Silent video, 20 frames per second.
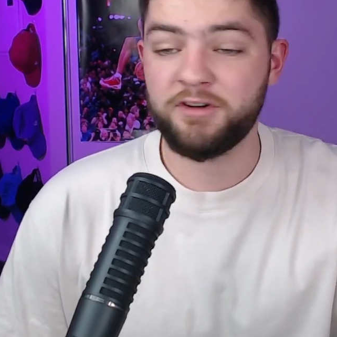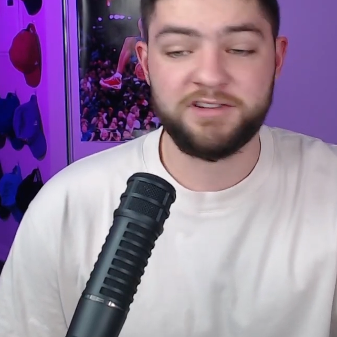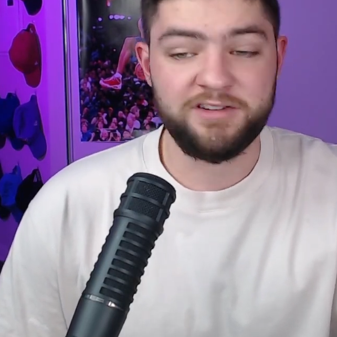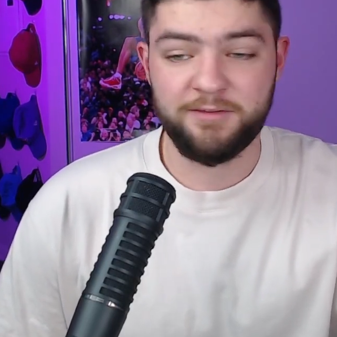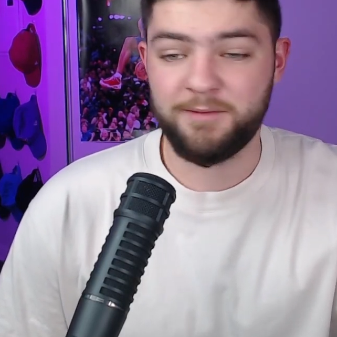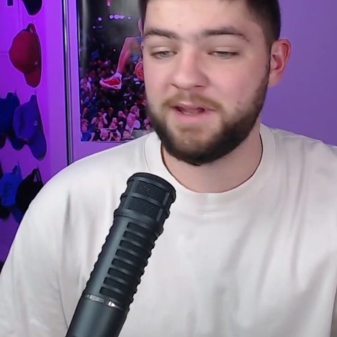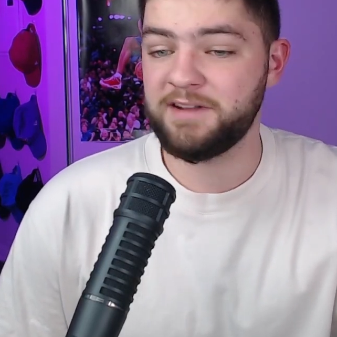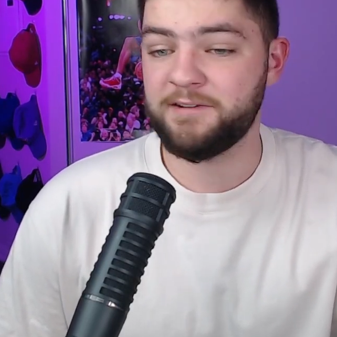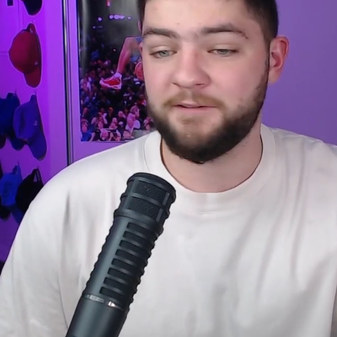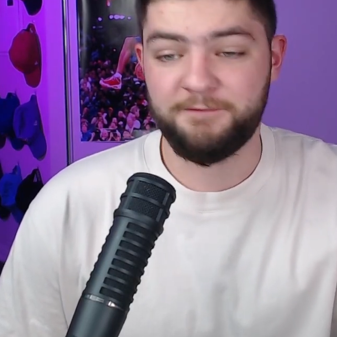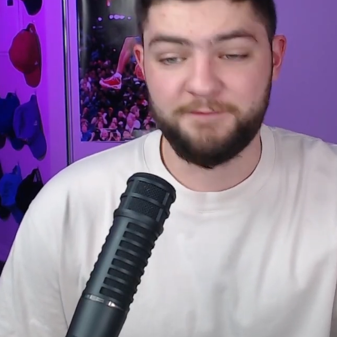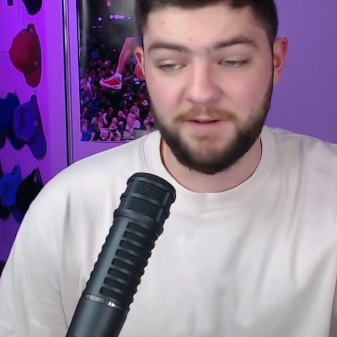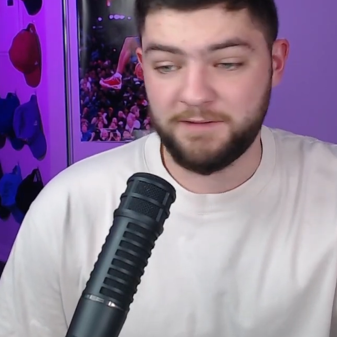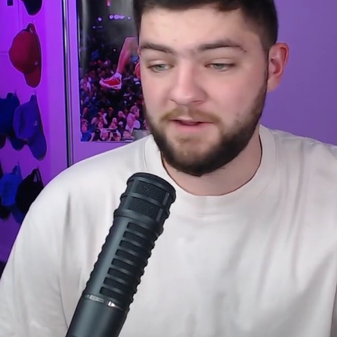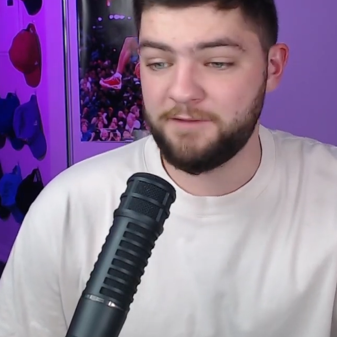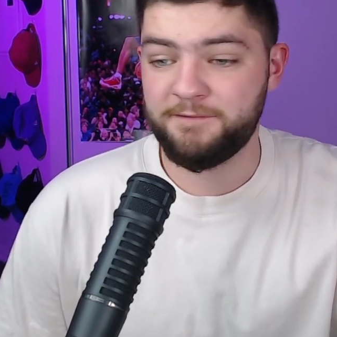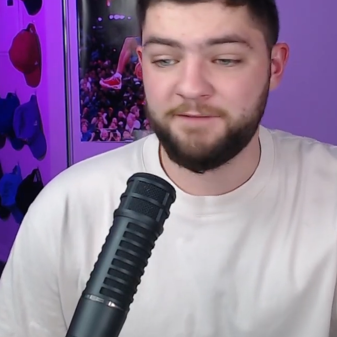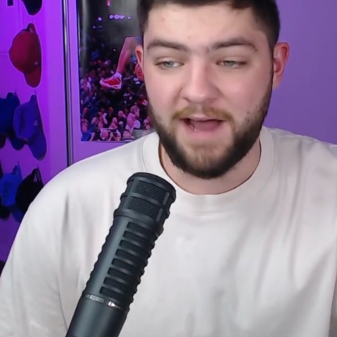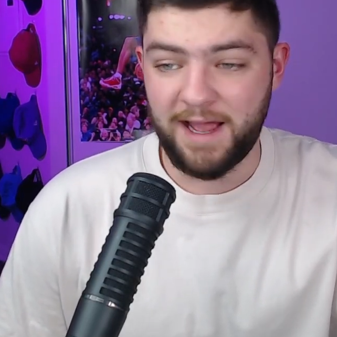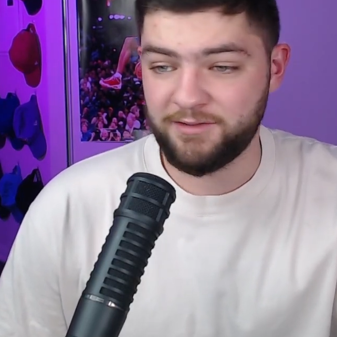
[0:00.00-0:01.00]
minutes and
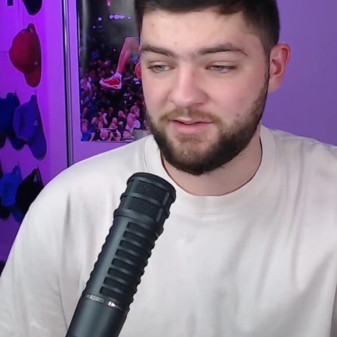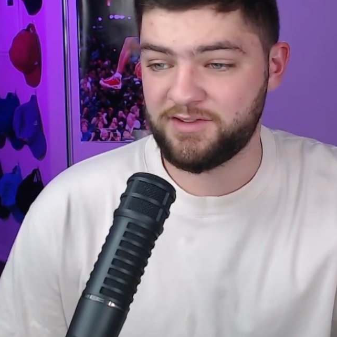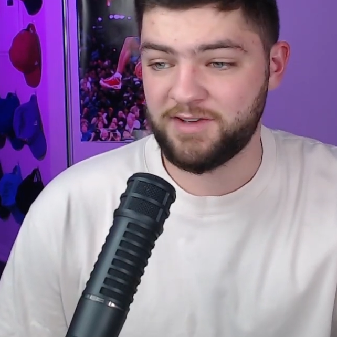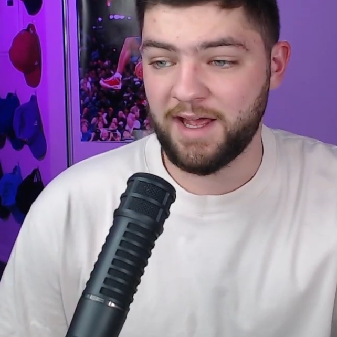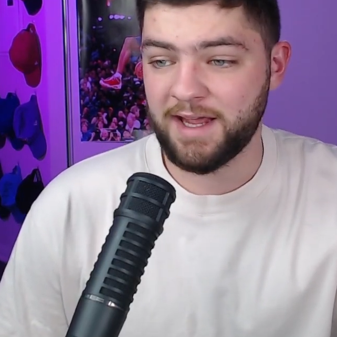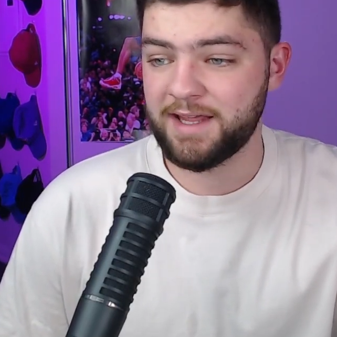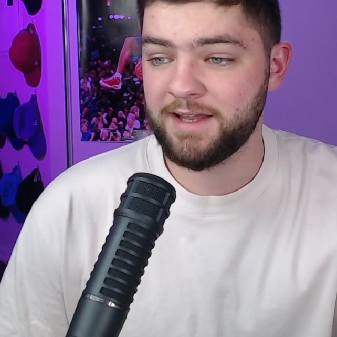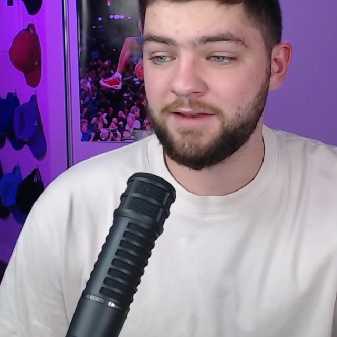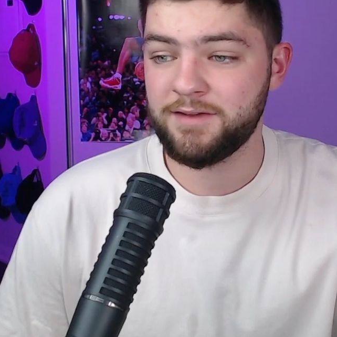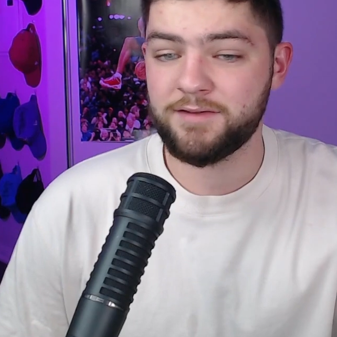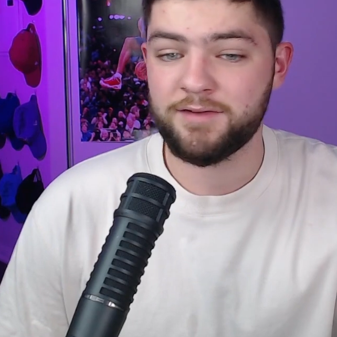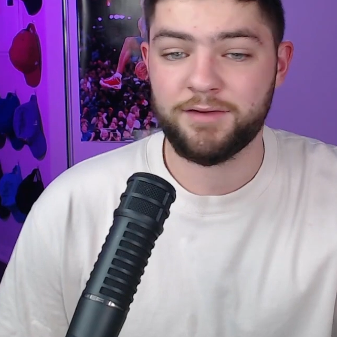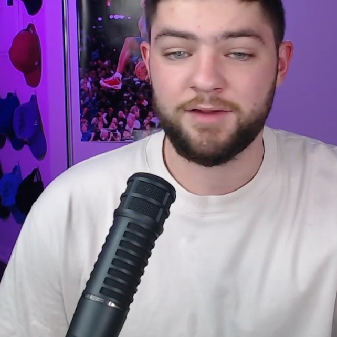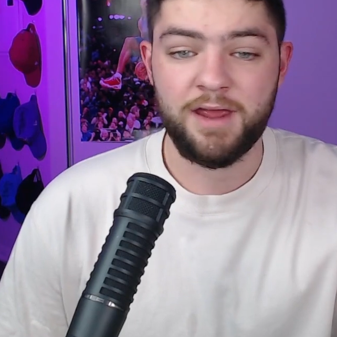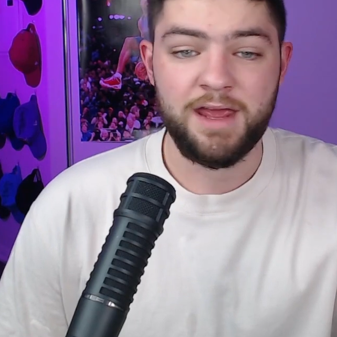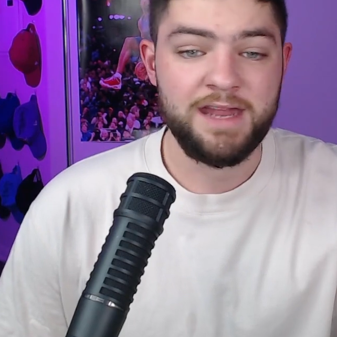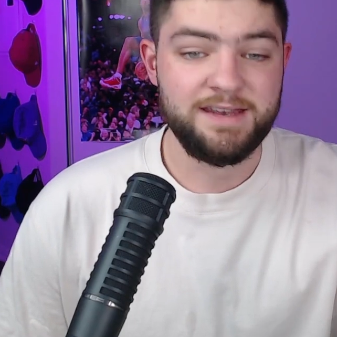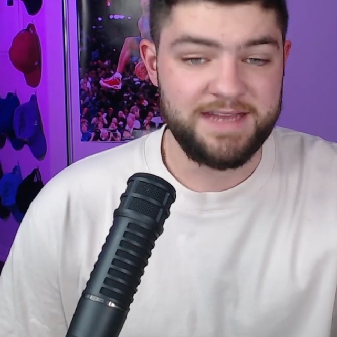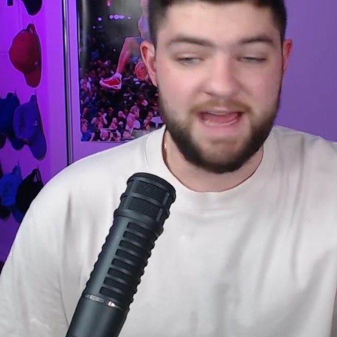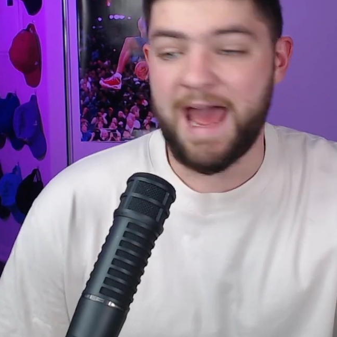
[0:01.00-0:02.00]
55 seconds
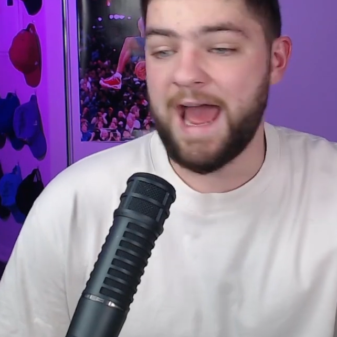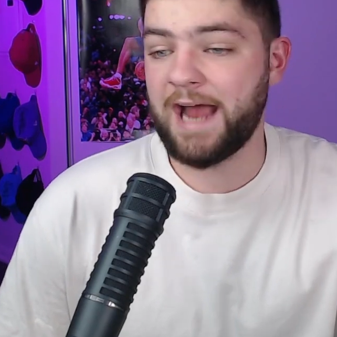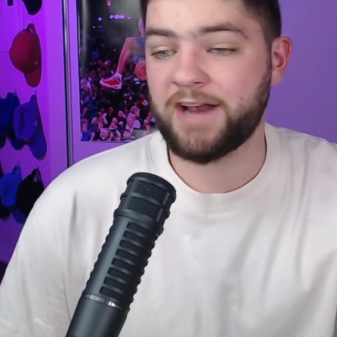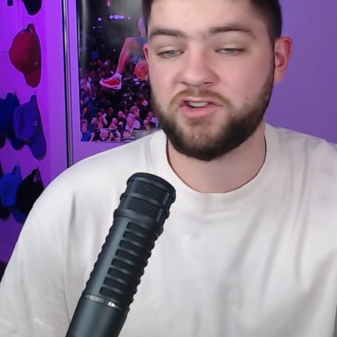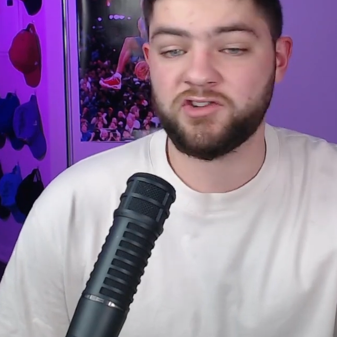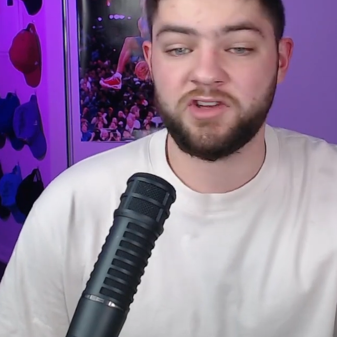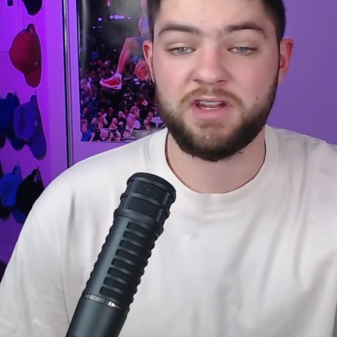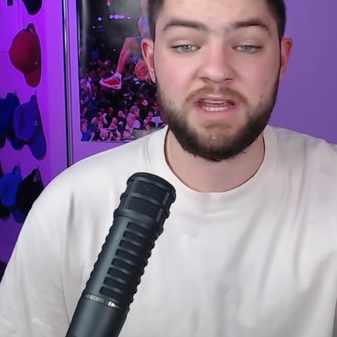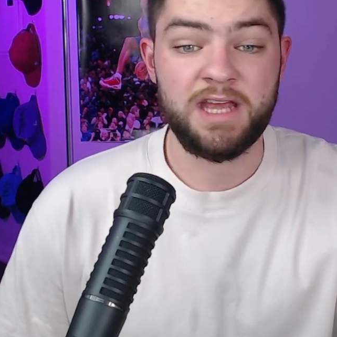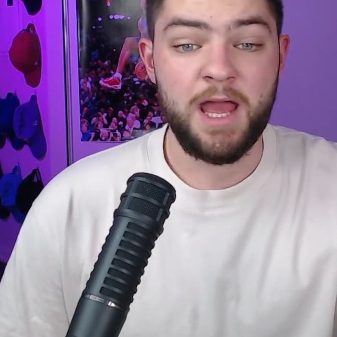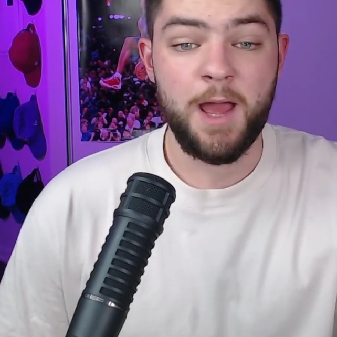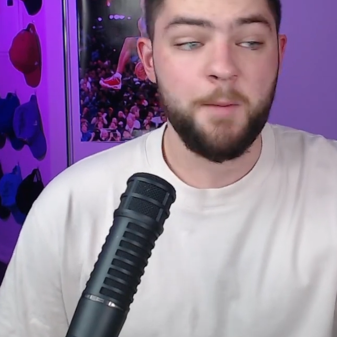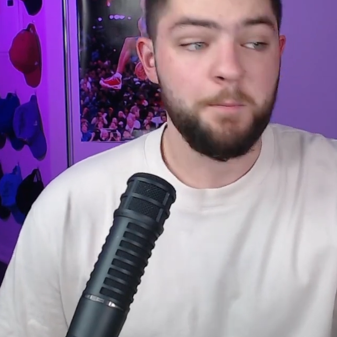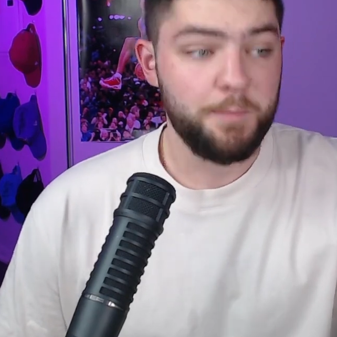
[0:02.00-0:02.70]
to actually